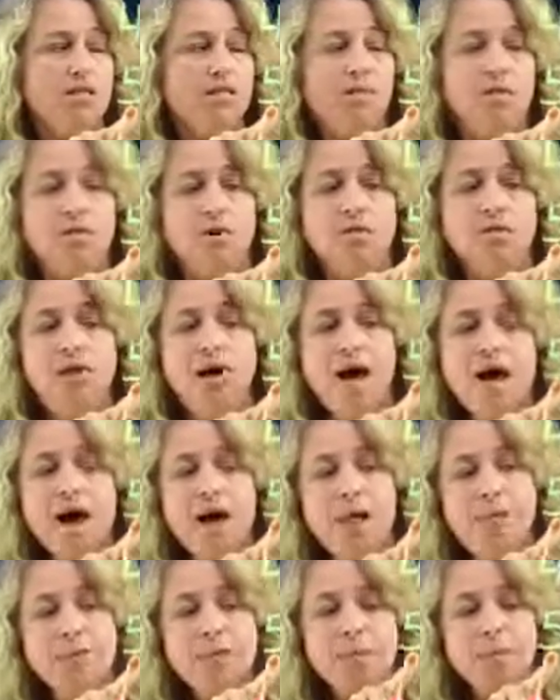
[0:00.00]

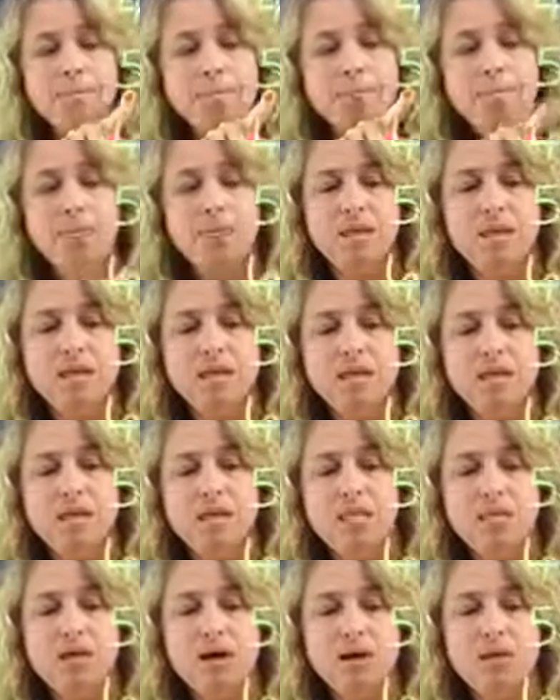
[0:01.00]
45. Let's
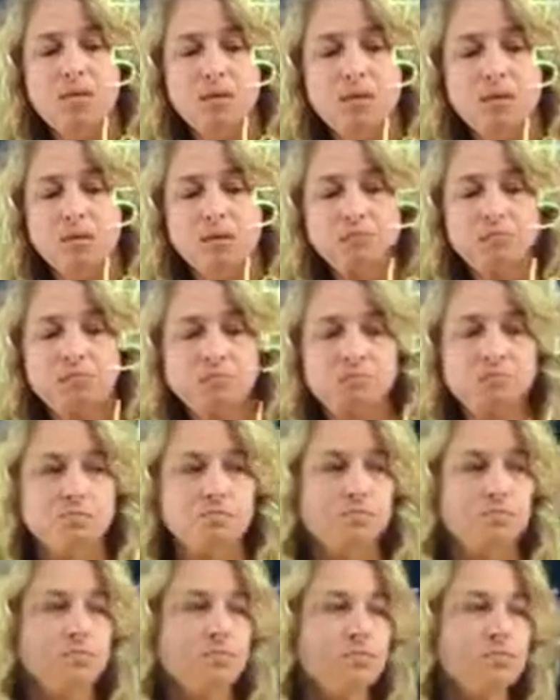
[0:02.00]
keep going.
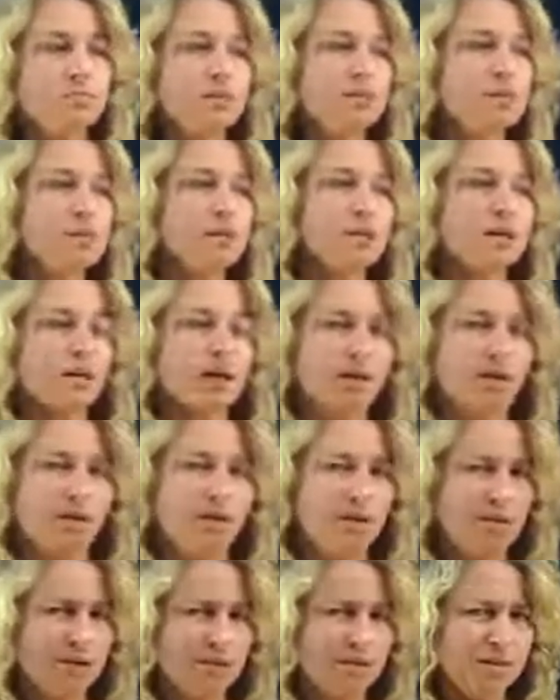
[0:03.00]
Are
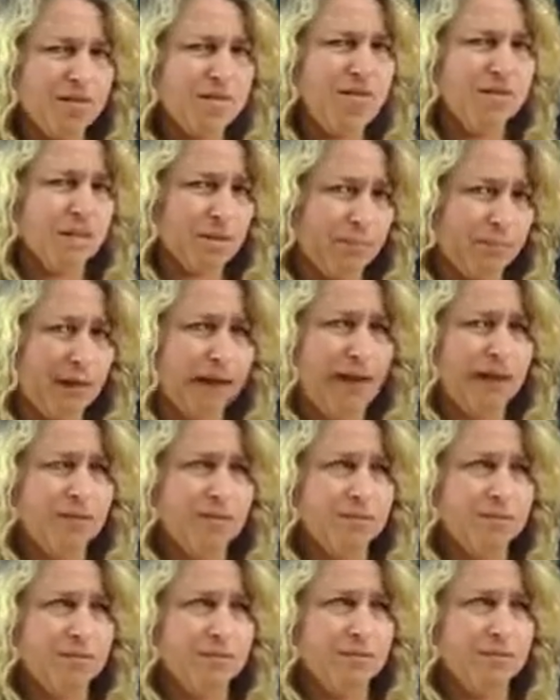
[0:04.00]
you noticing a
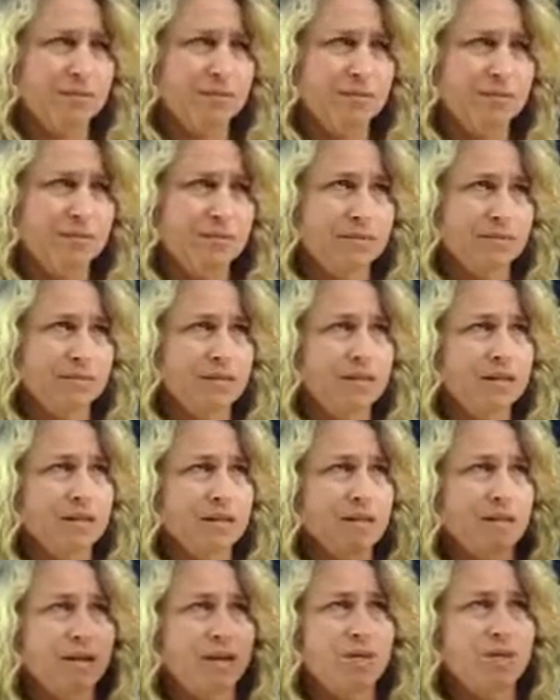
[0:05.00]
pattern?
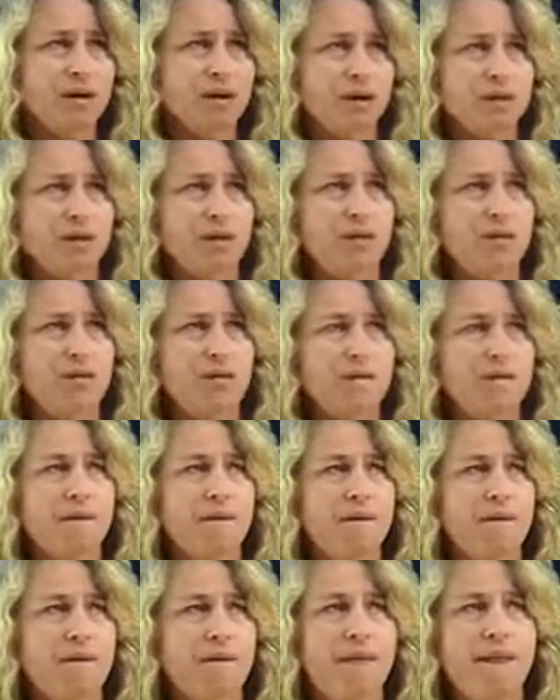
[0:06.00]
Look right here.
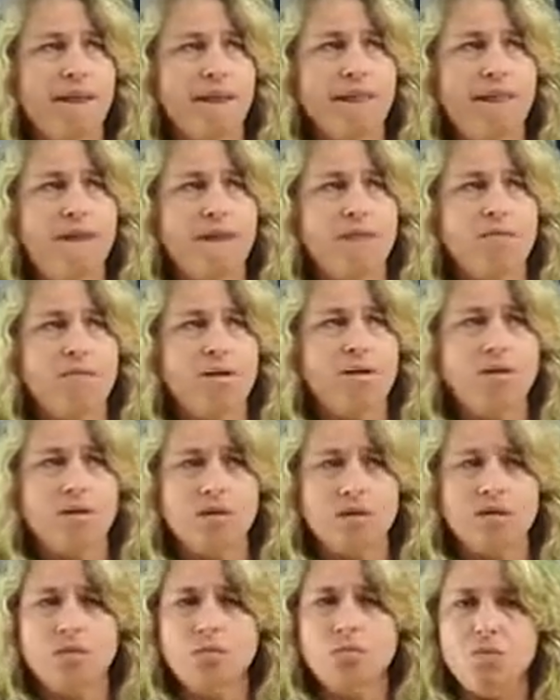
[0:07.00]
We
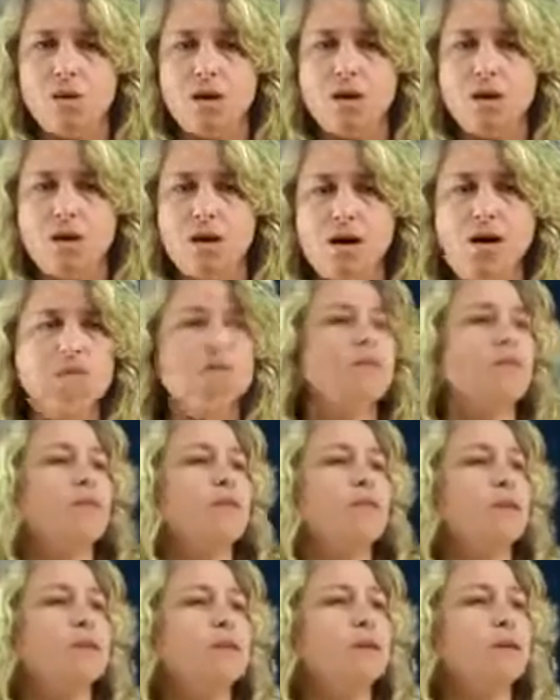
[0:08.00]
crossed 1 off.
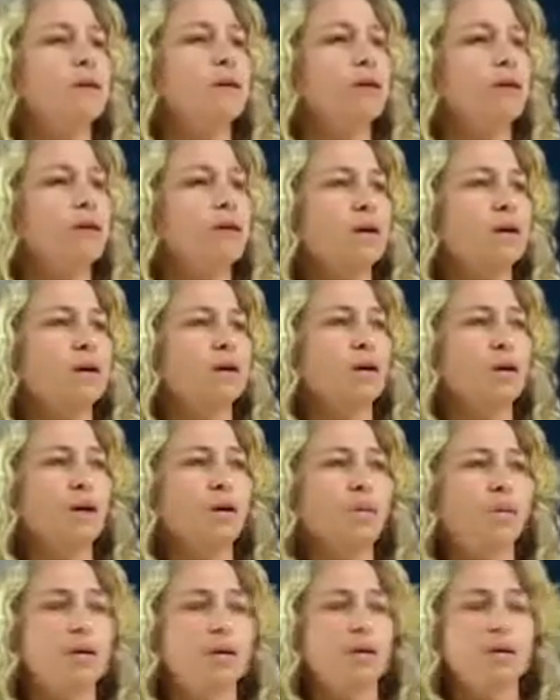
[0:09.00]

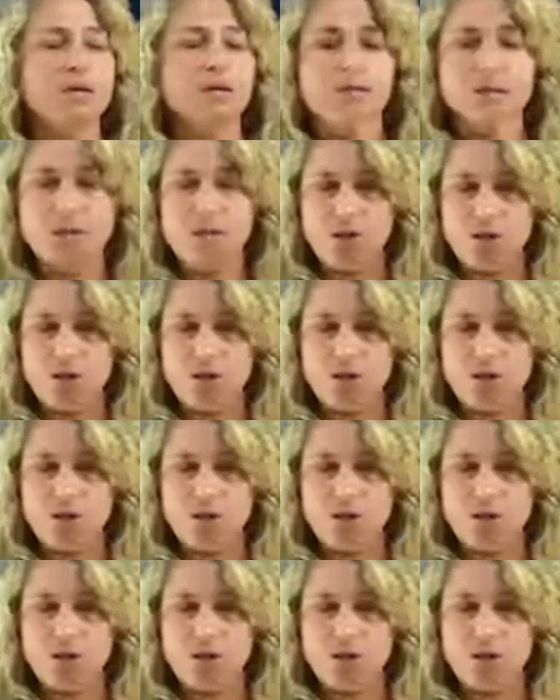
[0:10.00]
Now we're crossing